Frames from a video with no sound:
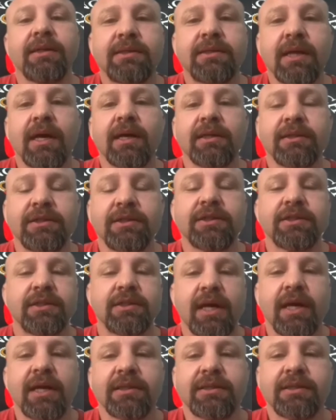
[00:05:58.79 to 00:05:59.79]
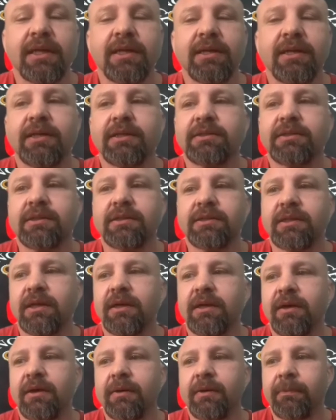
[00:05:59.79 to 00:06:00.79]
I just gotta say this is that
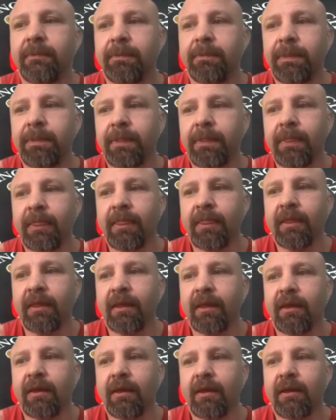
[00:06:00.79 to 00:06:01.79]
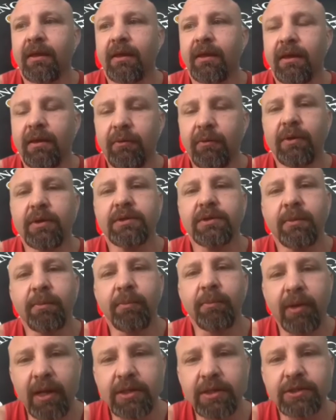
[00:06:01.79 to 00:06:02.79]
um, it was a
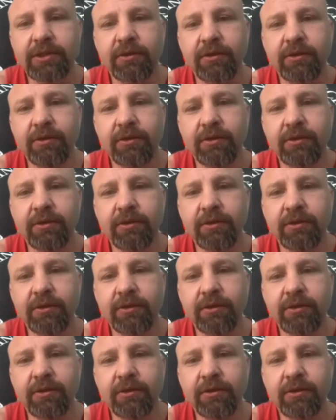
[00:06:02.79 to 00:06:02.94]
pleasure